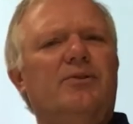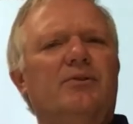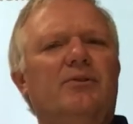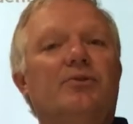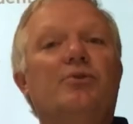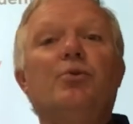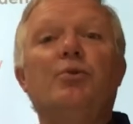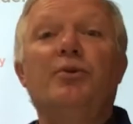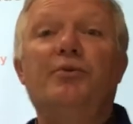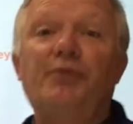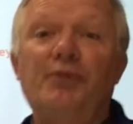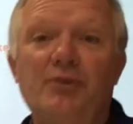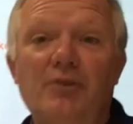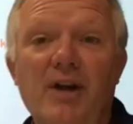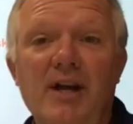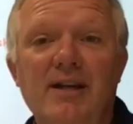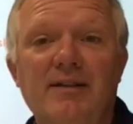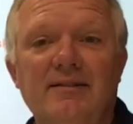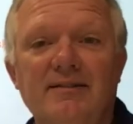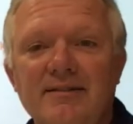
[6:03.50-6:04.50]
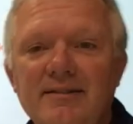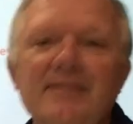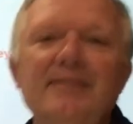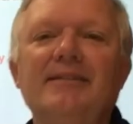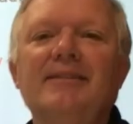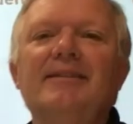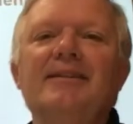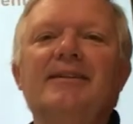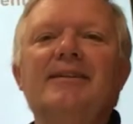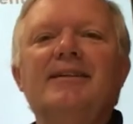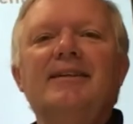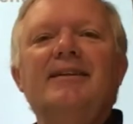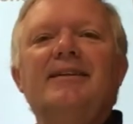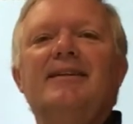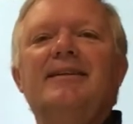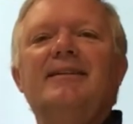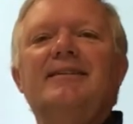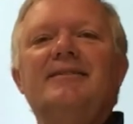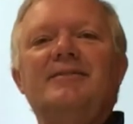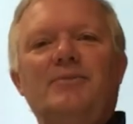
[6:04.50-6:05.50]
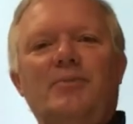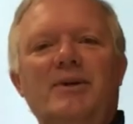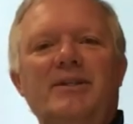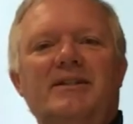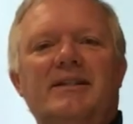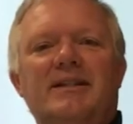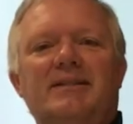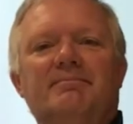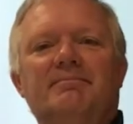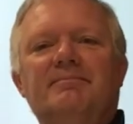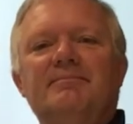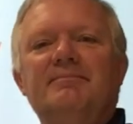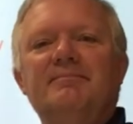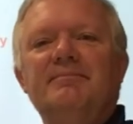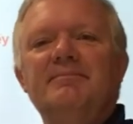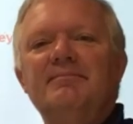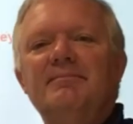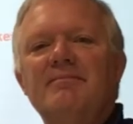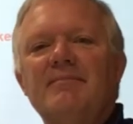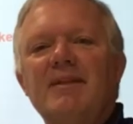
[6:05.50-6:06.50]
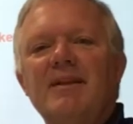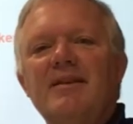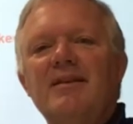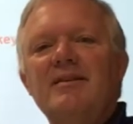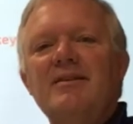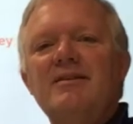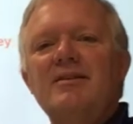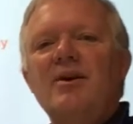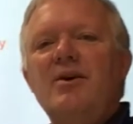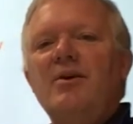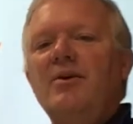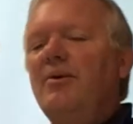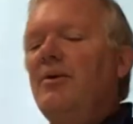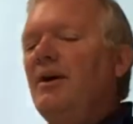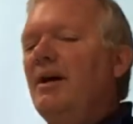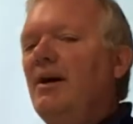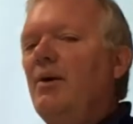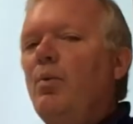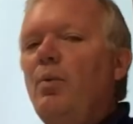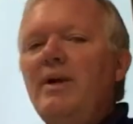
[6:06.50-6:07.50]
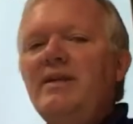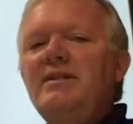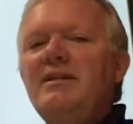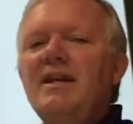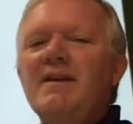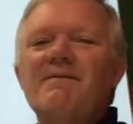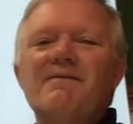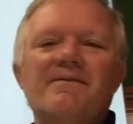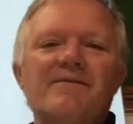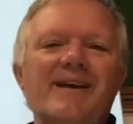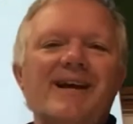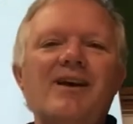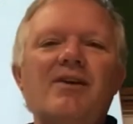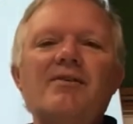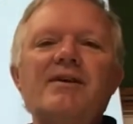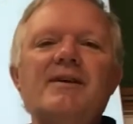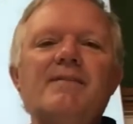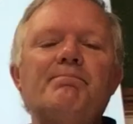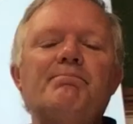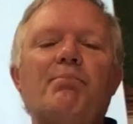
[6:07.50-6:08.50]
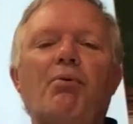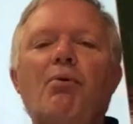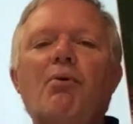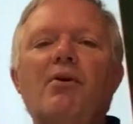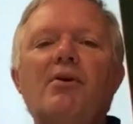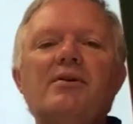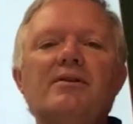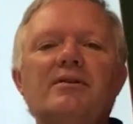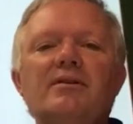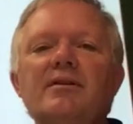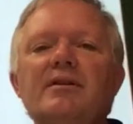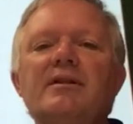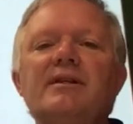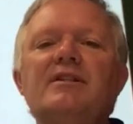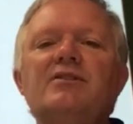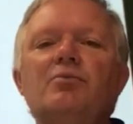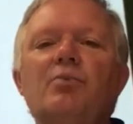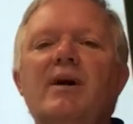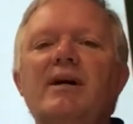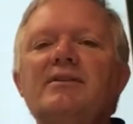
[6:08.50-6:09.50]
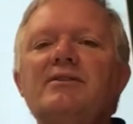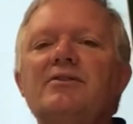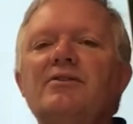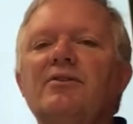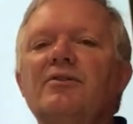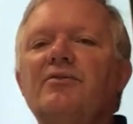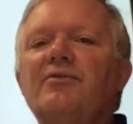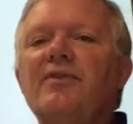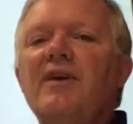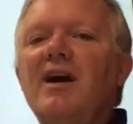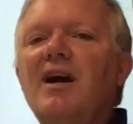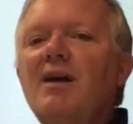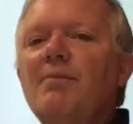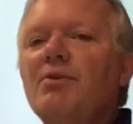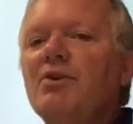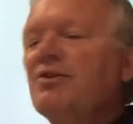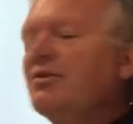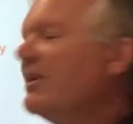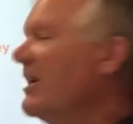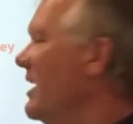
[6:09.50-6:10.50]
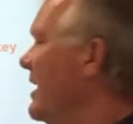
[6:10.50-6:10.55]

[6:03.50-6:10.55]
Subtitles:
Tool for trade. Whiskey. So whiskey, very important to these Western farmers.